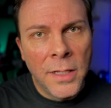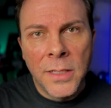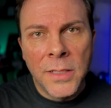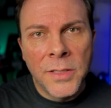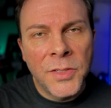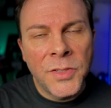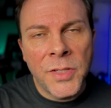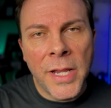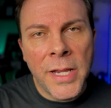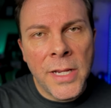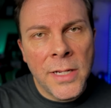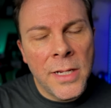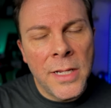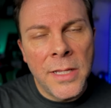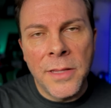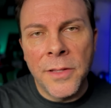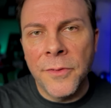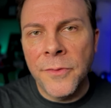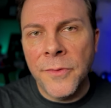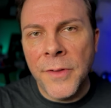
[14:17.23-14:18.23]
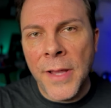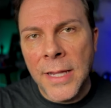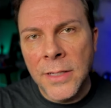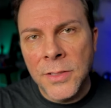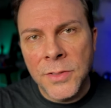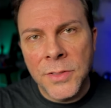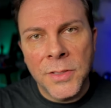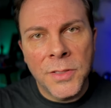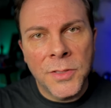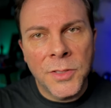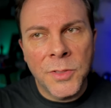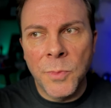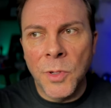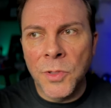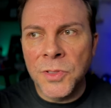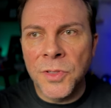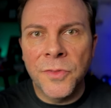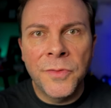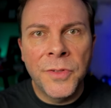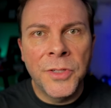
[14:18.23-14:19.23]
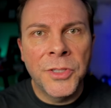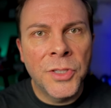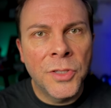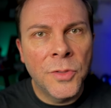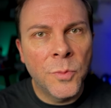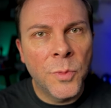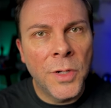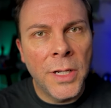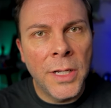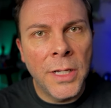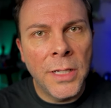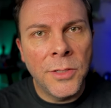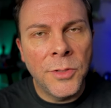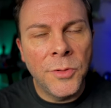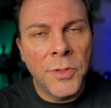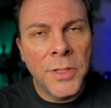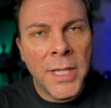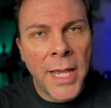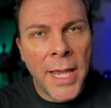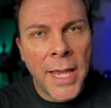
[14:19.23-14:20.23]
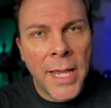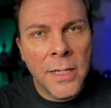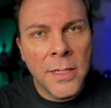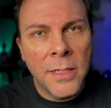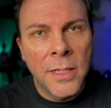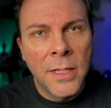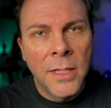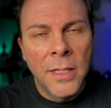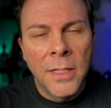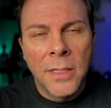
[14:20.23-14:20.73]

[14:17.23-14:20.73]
say it in the fastest, most efficient way you can,